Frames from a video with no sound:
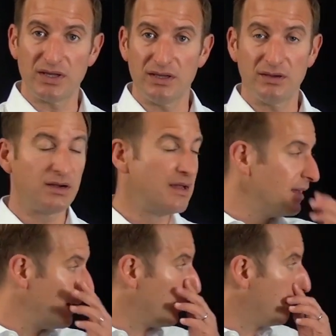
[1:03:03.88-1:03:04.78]
here.
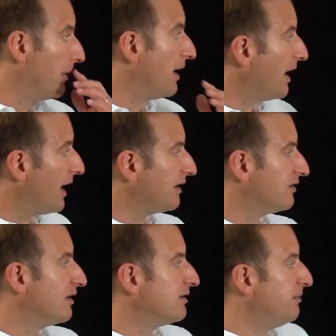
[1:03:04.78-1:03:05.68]
And
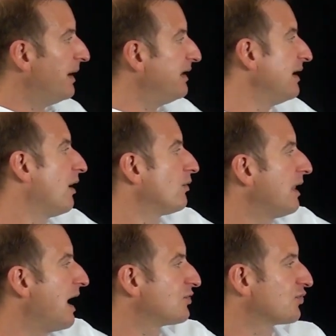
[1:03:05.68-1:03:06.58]
depending how
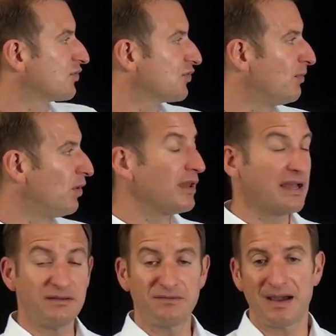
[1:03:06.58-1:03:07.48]
large or small I
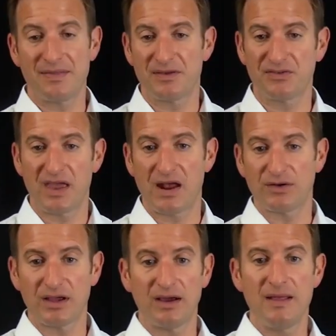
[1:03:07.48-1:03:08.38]
define this
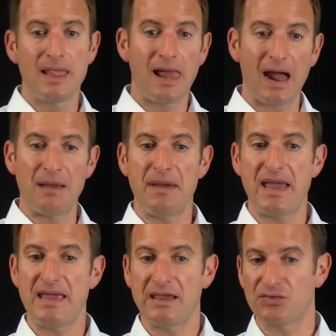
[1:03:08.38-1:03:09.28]
area, I may
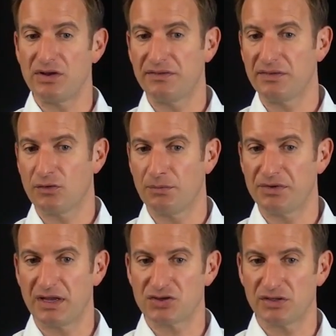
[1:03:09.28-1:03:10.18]
increase the
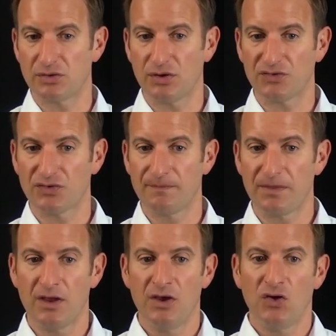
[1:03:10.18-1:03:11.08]
computational cost.
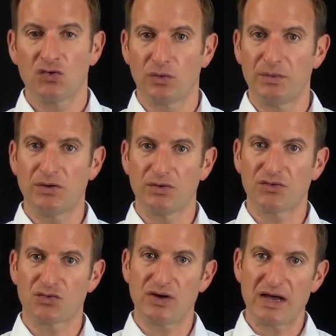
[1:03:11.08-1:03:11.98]
So what we
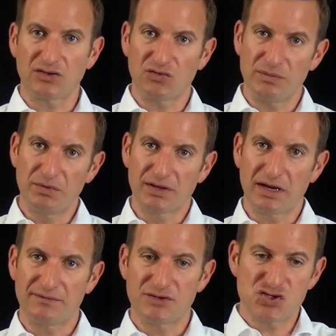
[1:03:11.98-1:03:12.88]
construct is we build
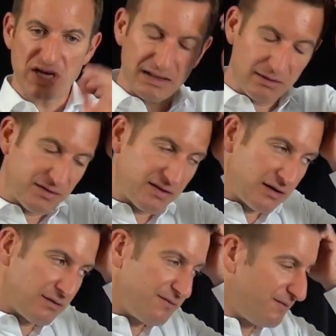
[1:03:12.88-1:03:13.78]
kind of a channel or this
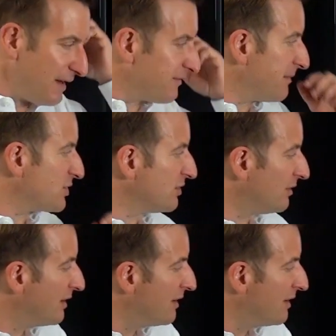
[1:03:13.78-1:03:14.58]
kind of 5-dimensional